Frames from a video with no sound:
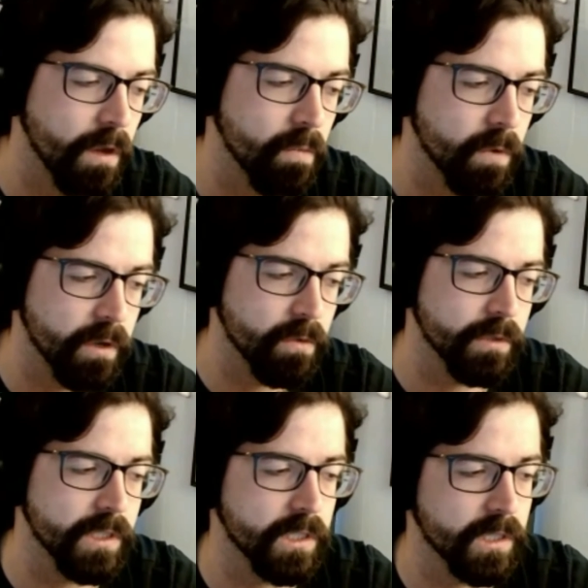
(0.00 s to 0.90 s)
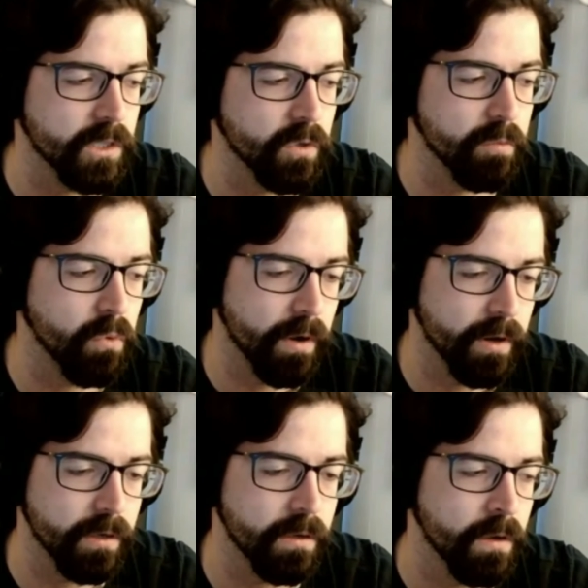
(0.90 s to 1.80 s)
and one of the reasons it's so
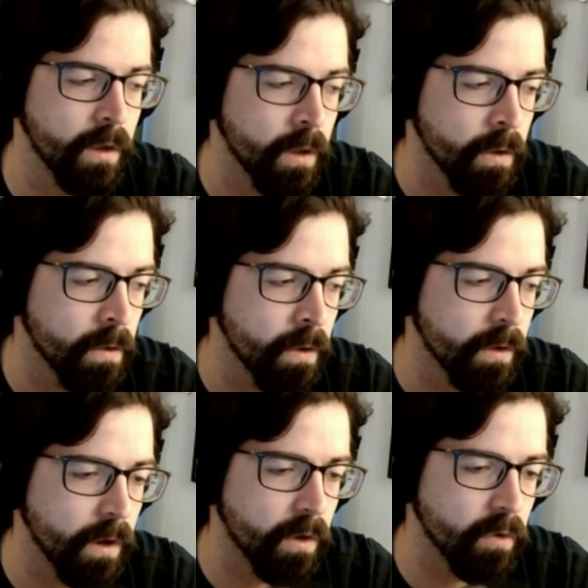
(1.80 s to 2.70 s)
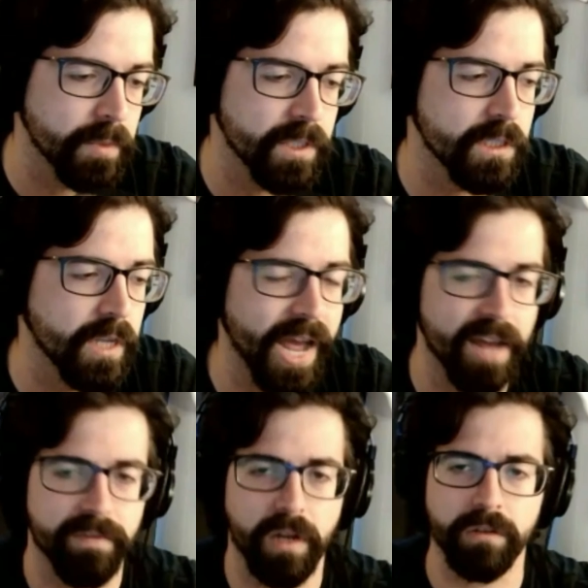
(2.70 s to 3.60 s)
important, not only just to
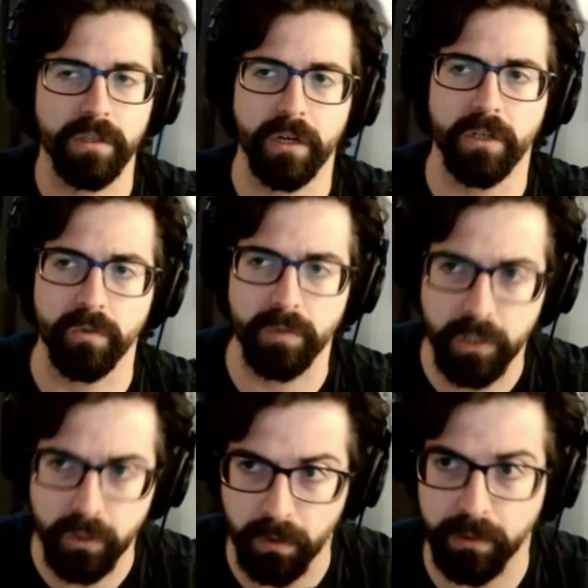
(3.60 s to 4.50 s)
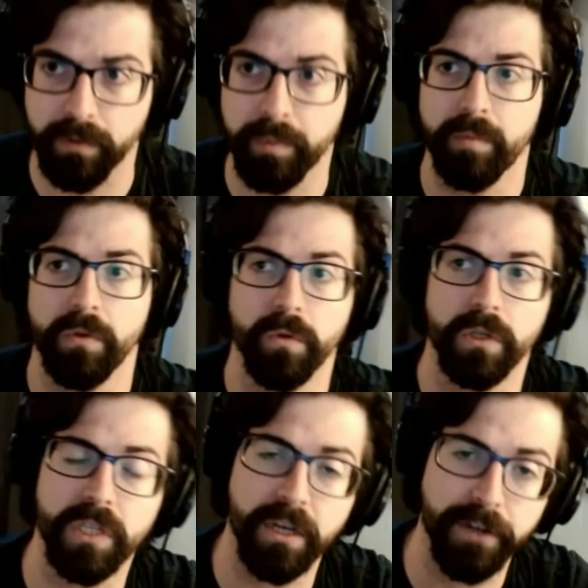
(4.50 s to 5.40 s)
have out there as a resource for people who
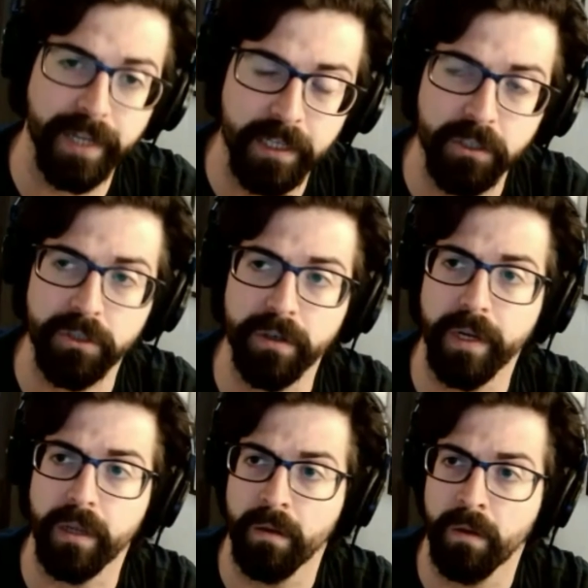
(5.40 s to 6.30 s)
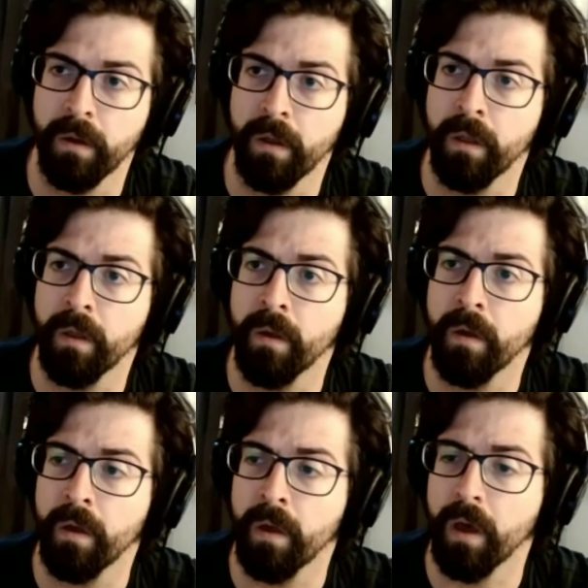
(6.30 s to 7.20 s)
are studying history,
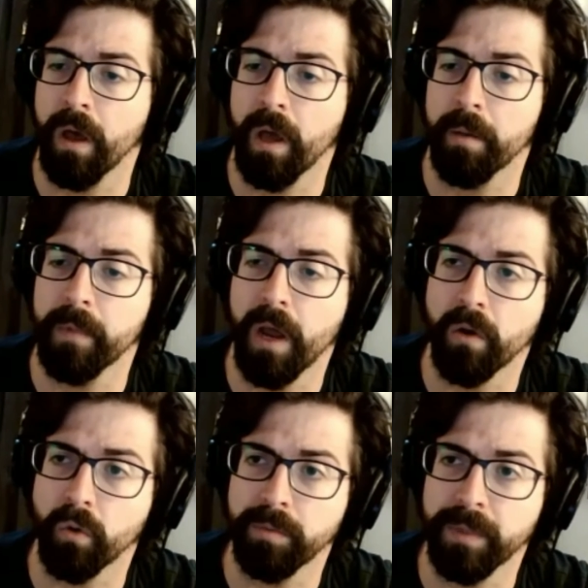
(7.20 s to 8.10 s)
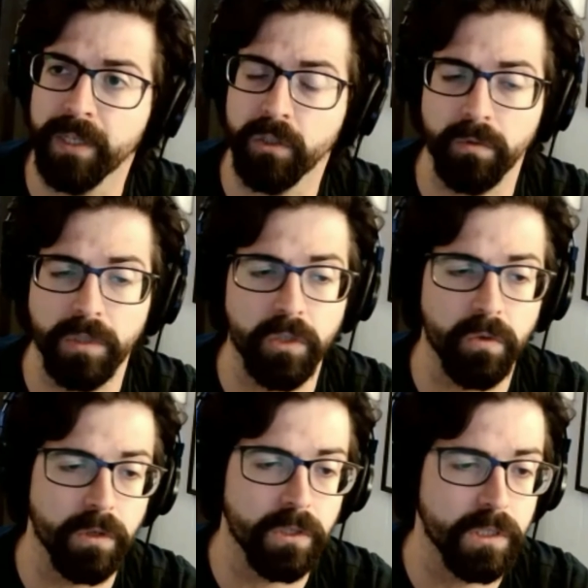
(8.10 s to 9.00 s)
not only as a
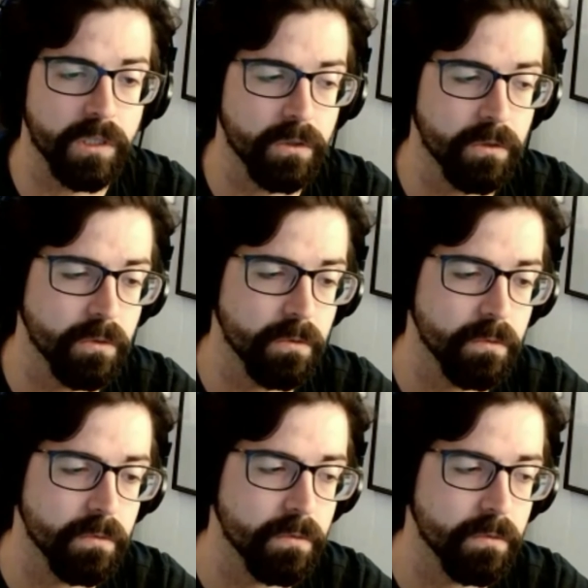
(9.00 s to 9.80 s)
resource to